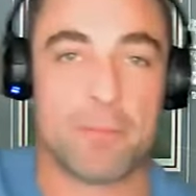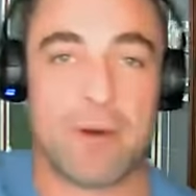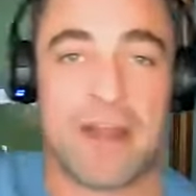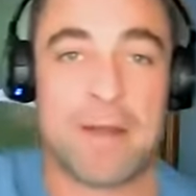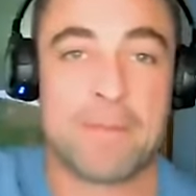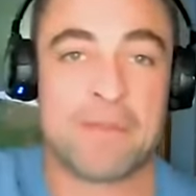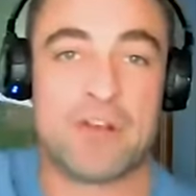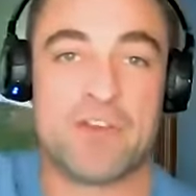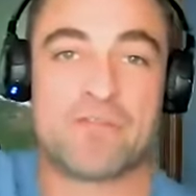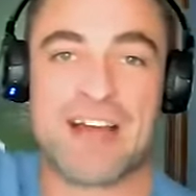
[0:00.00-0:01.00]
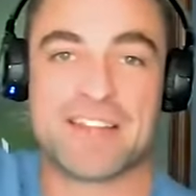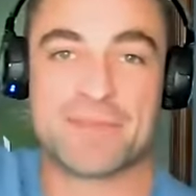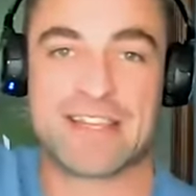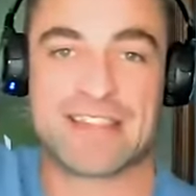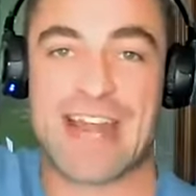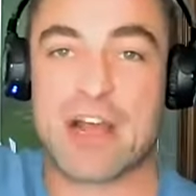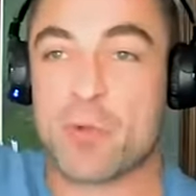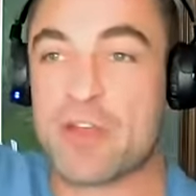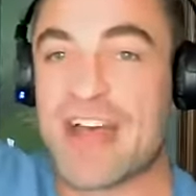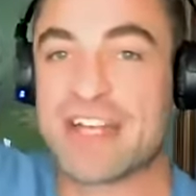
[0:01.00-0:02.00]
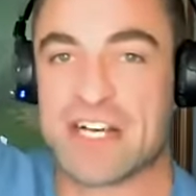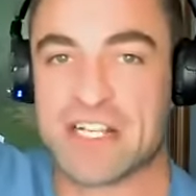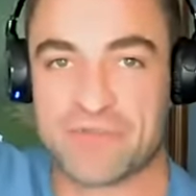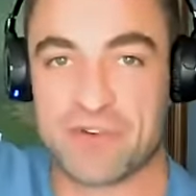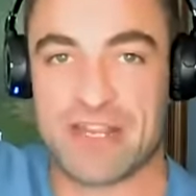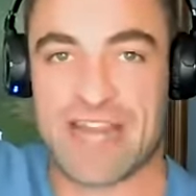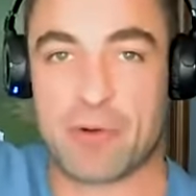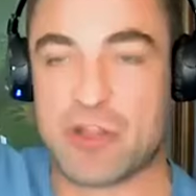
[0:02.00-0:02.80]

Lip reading: But when you find something like that, what that does for me now,